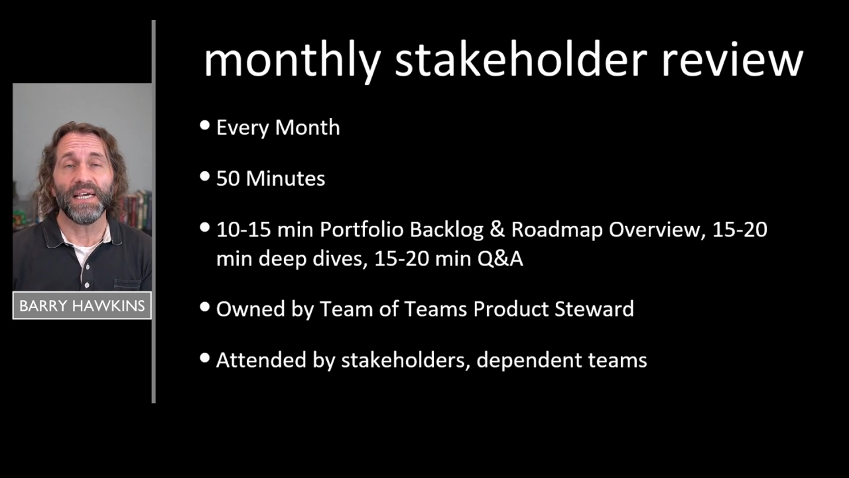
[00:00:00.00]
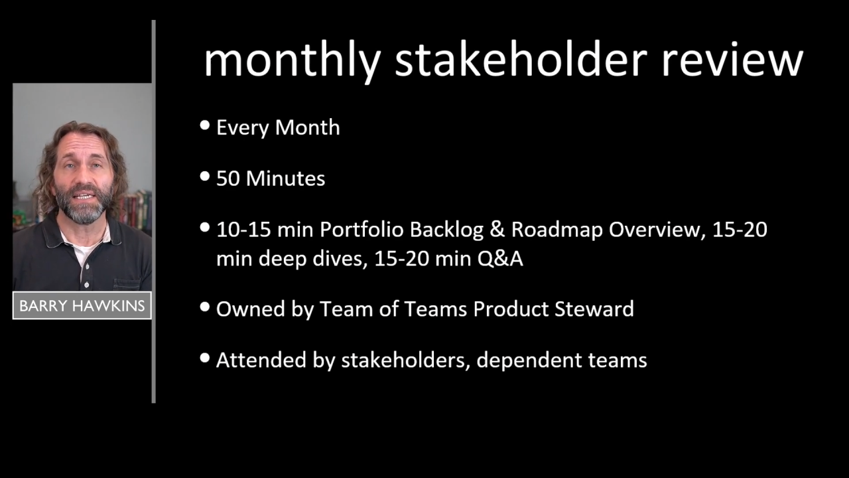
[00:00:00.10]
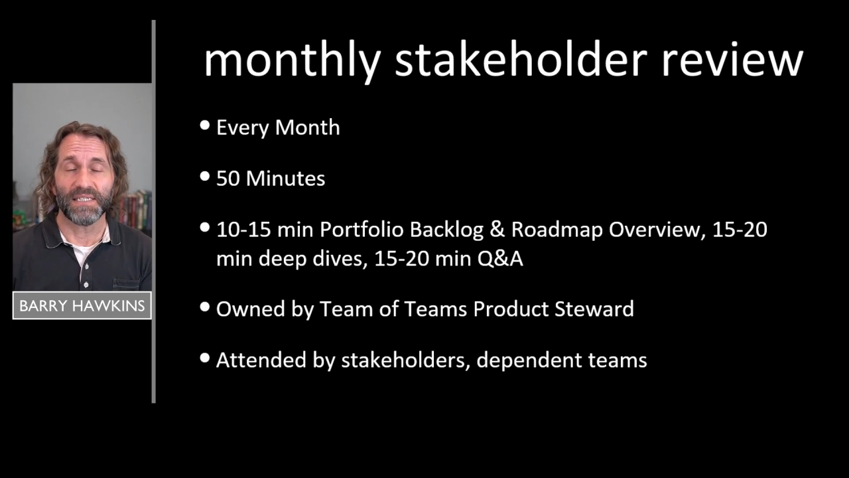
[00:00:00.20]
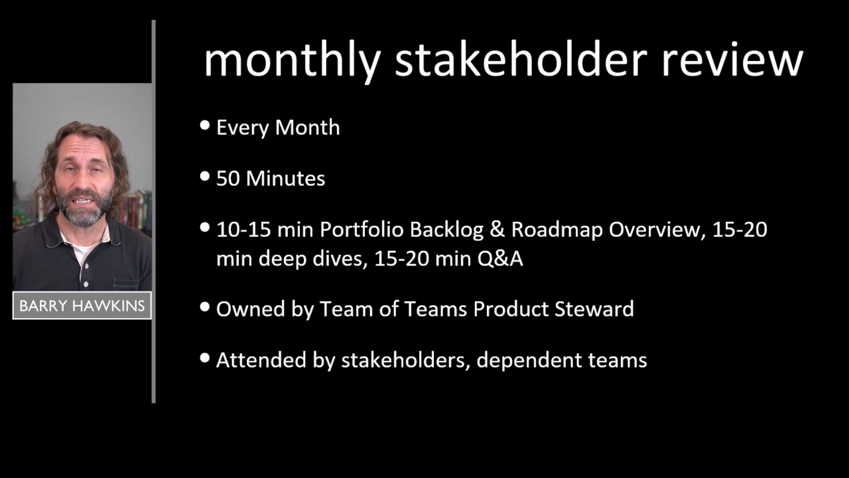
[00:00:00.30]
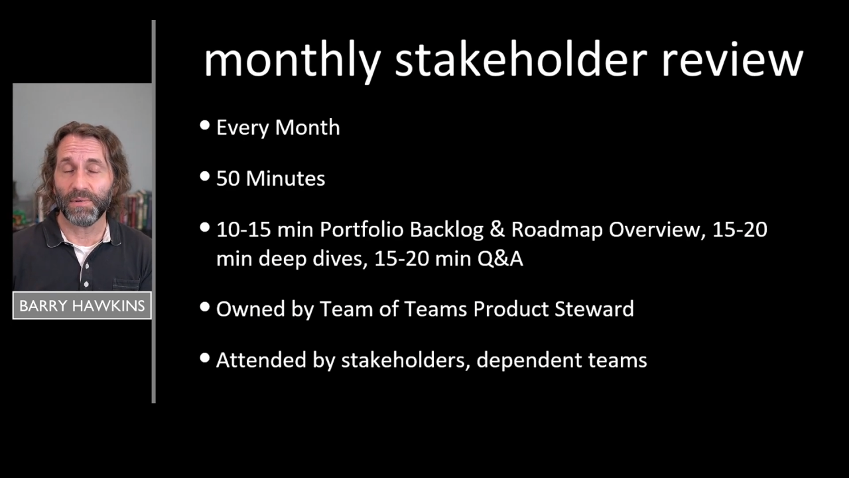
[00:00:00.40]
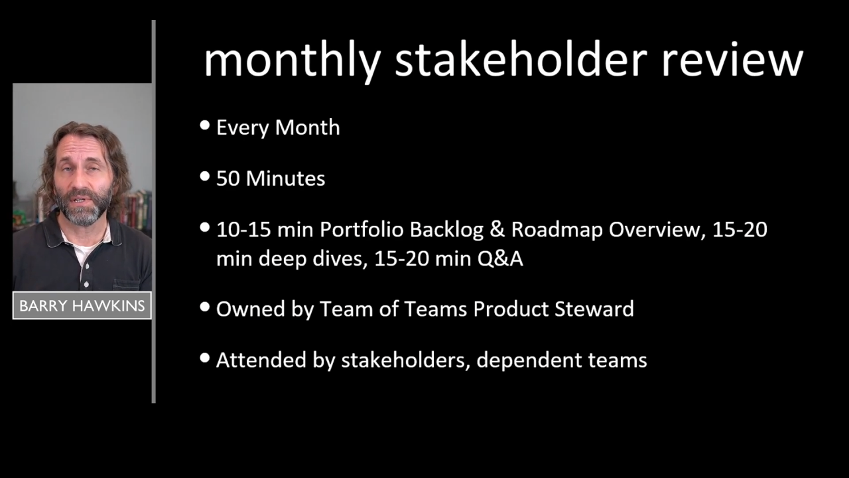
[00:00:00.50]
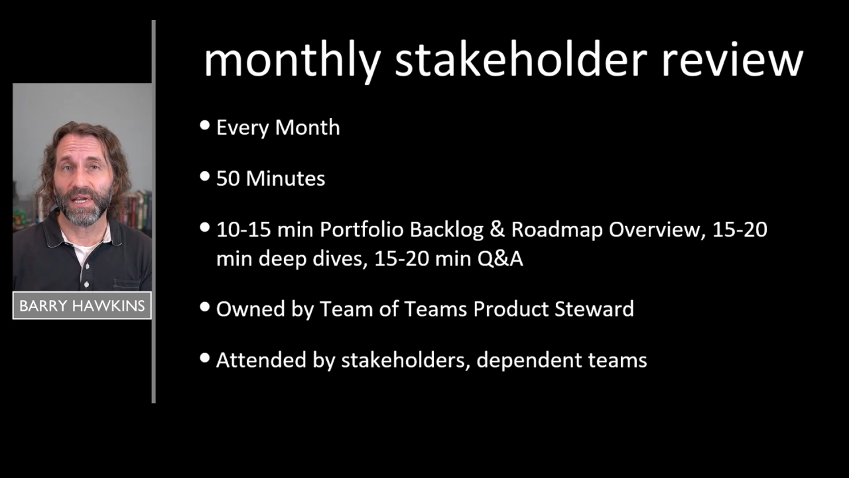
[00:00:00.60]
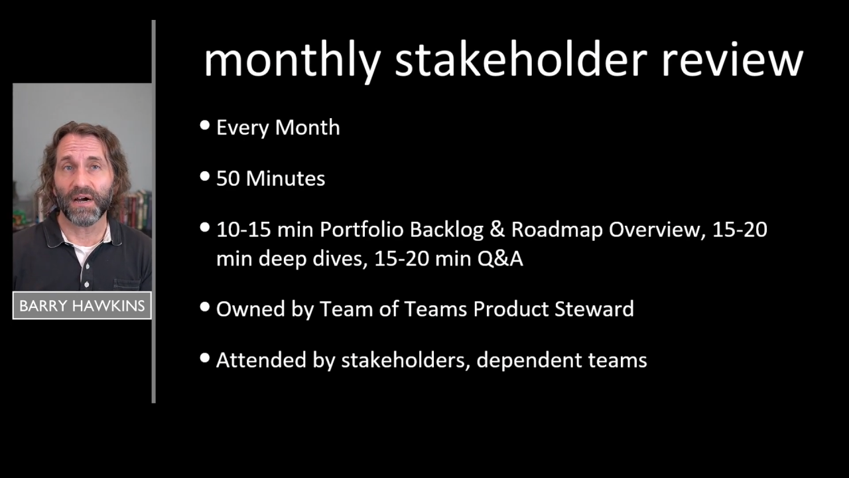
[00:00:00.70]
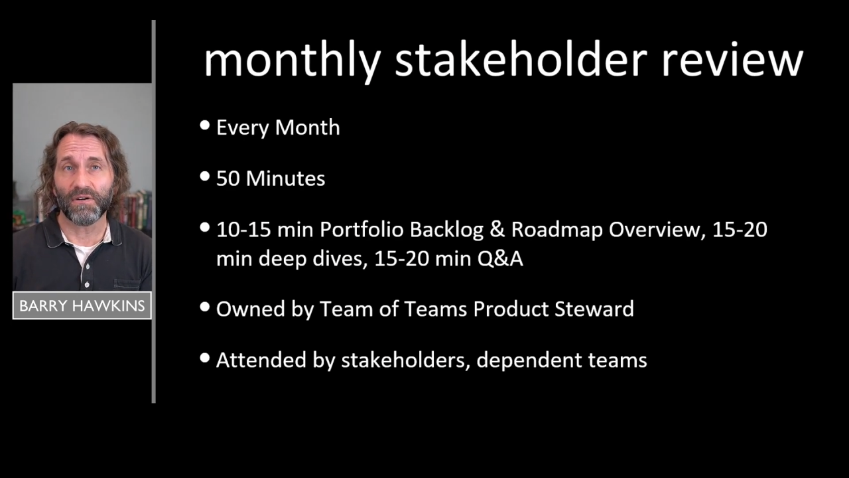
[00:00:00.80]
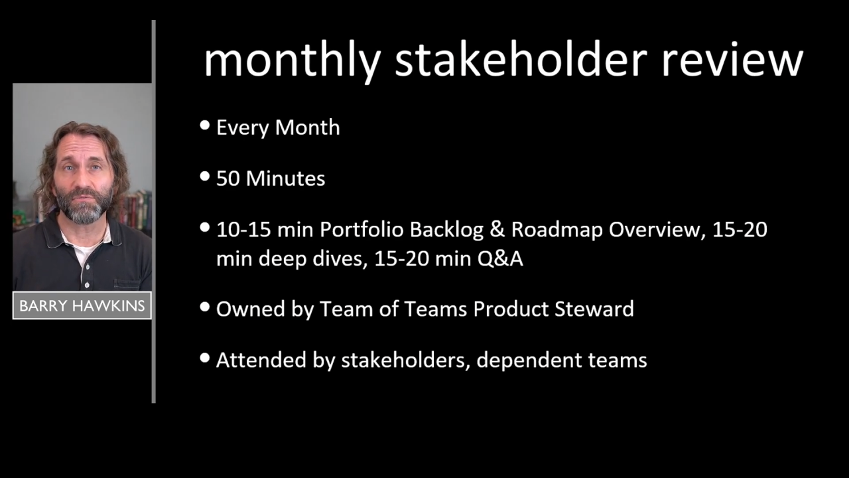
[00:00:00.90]
is
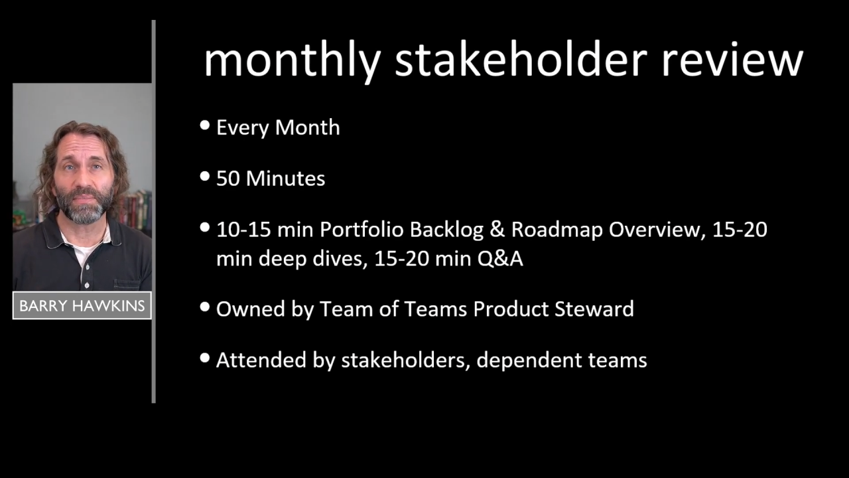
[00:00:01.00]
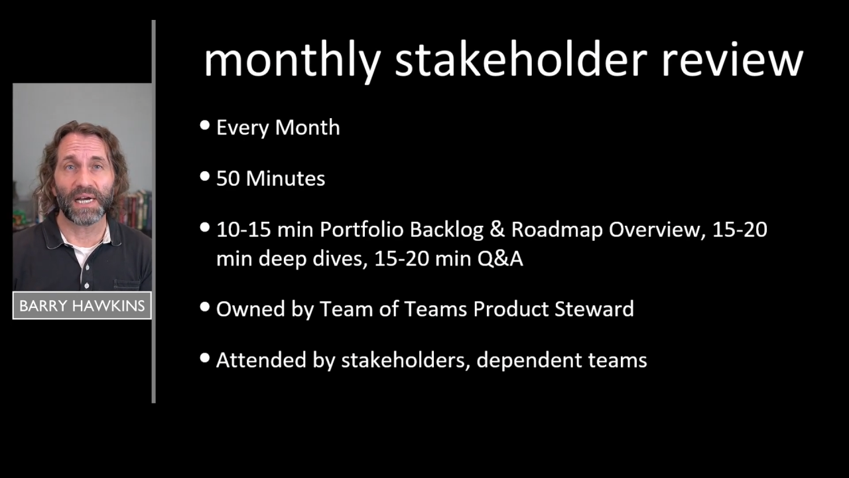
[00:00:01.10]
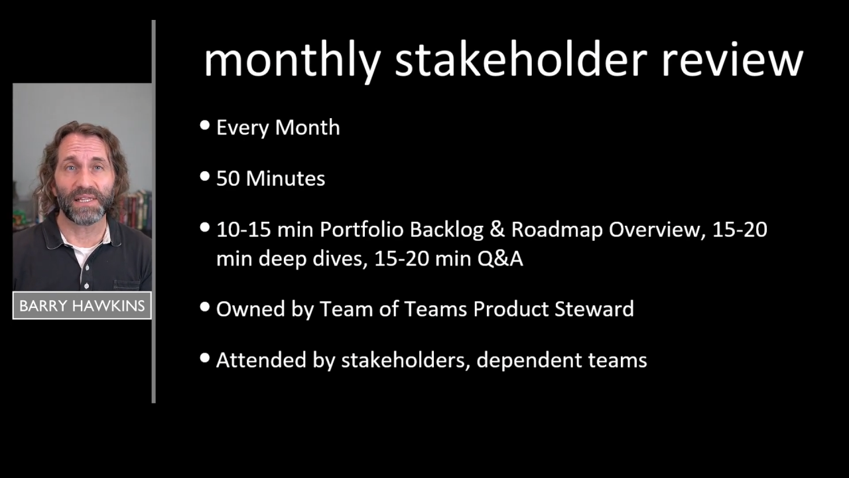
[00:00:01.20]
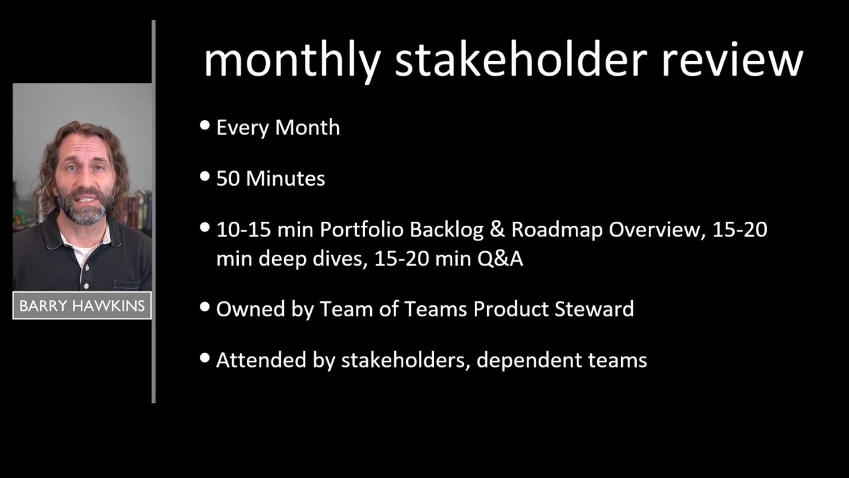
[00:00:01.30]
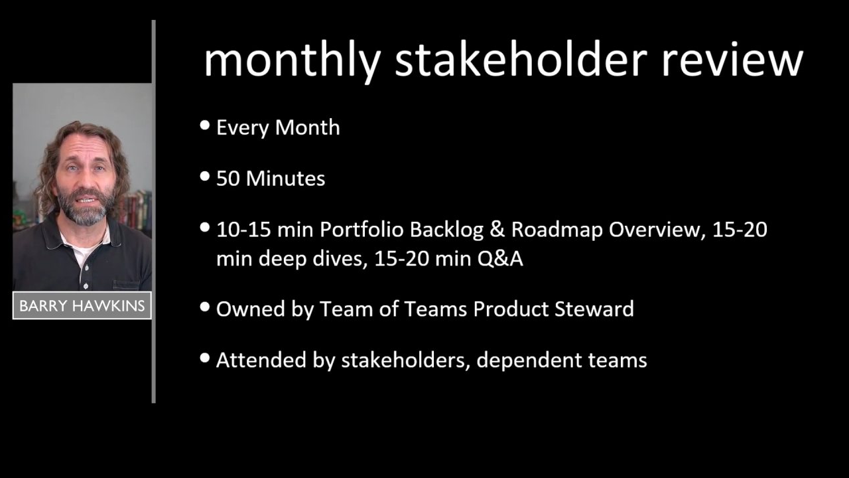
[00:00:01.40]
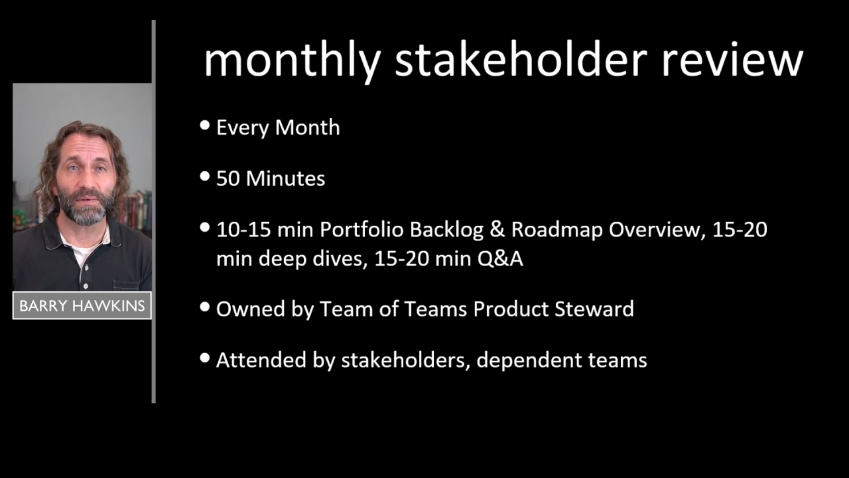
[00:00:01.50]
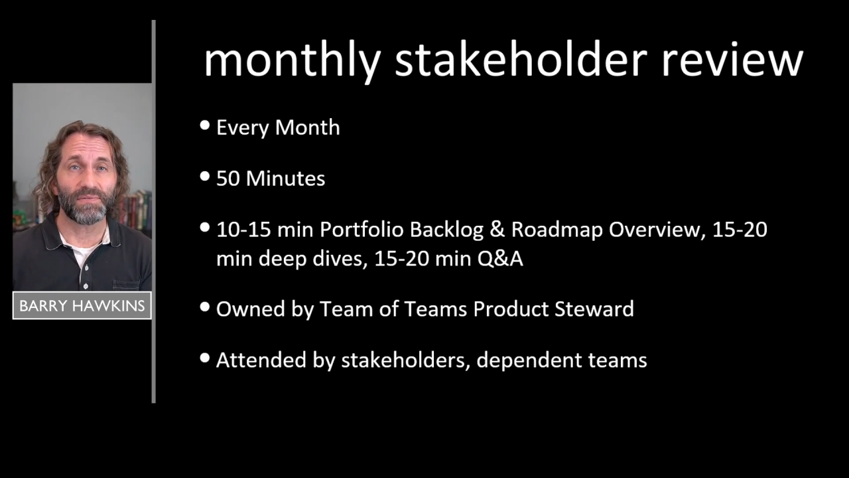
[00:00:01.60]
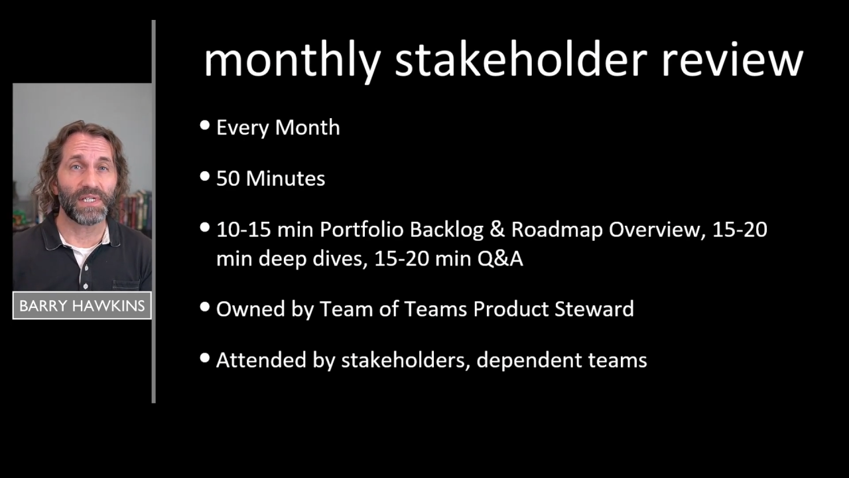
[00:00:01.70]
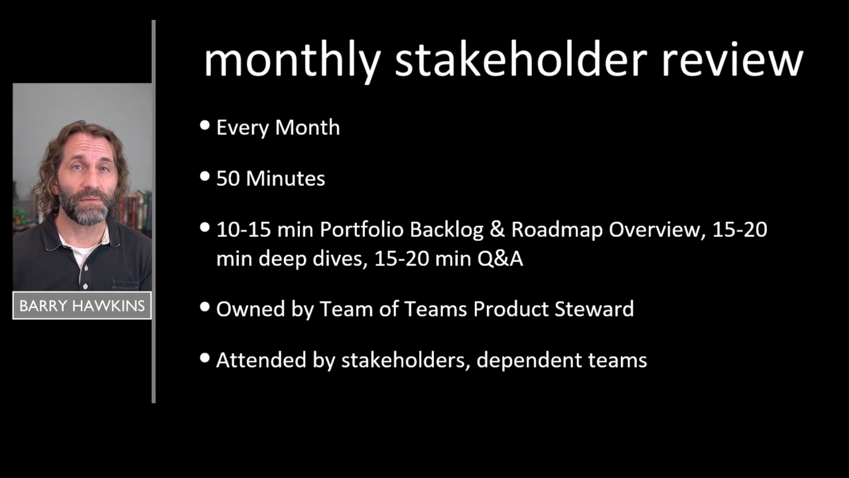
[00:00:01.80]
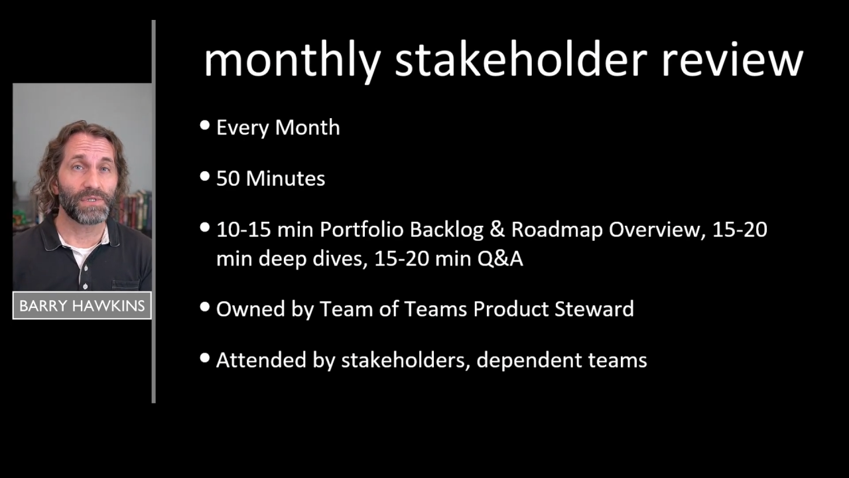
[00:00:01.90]
typically owned by the Team
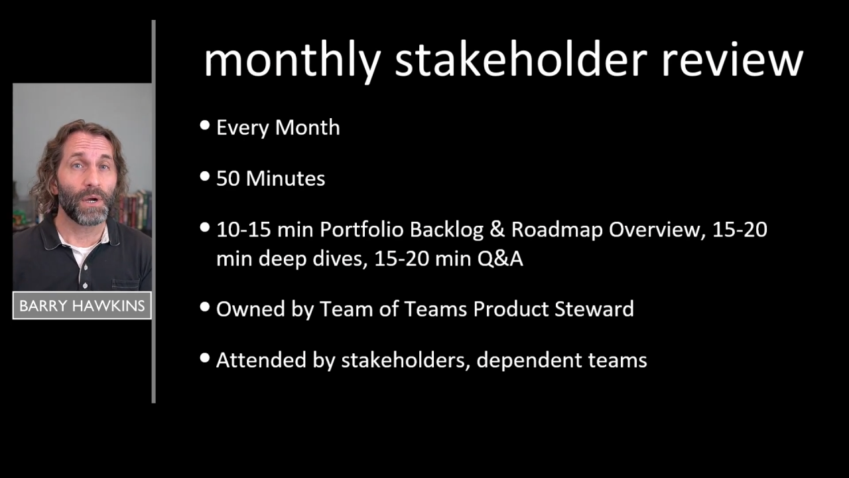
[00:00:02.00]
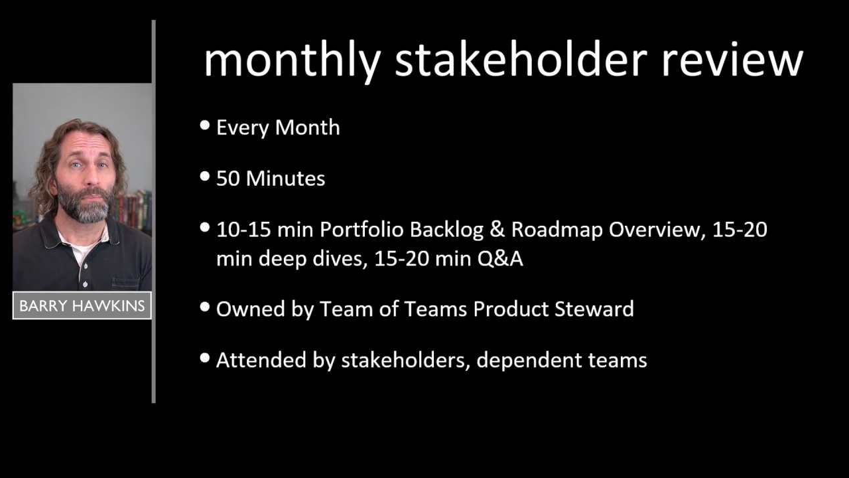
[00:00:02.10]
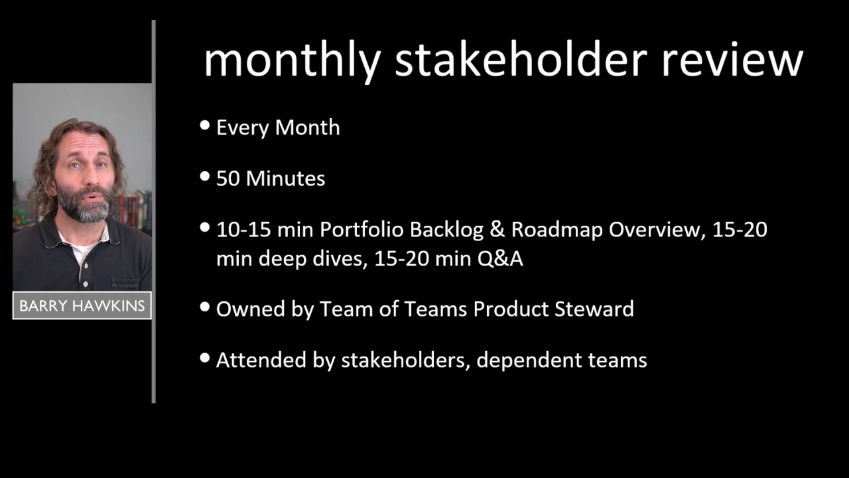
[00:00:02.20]
of Teams